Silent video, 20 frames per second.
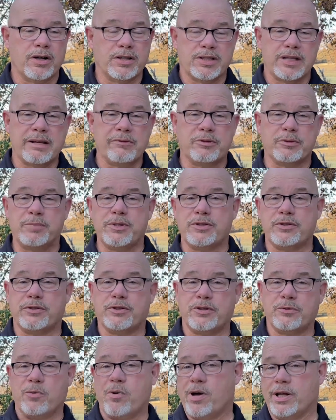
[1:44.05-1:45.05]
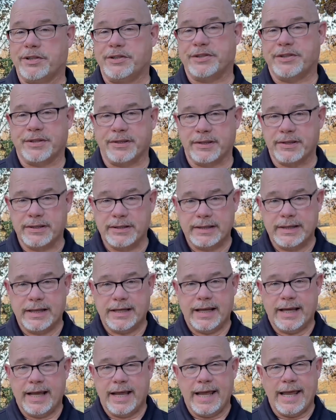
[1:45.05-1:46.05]
His name was Mr. Swanson,
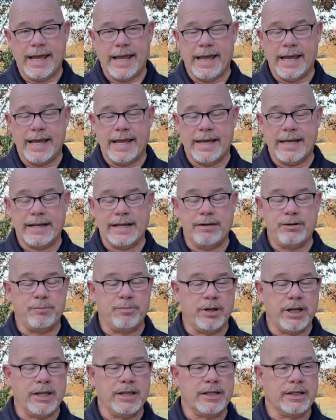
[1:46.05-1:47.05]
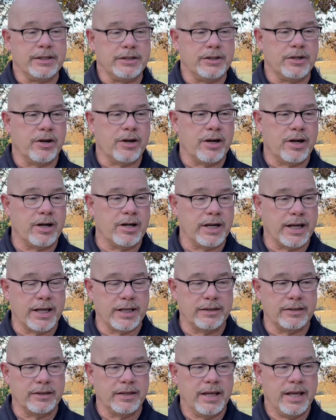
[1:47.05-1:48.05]
and he would play the guitar,
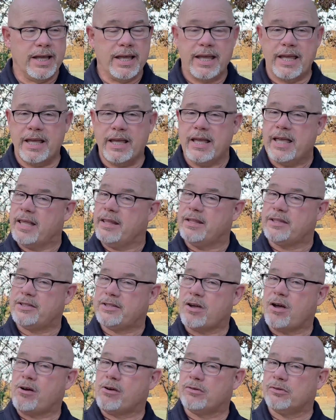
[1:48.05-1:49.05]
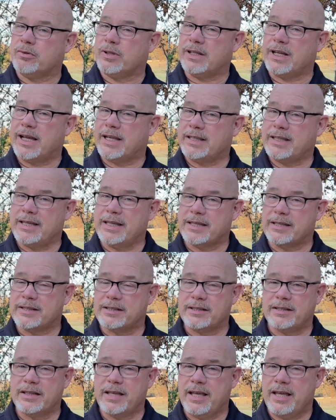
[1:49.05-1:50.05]
and the song went like this.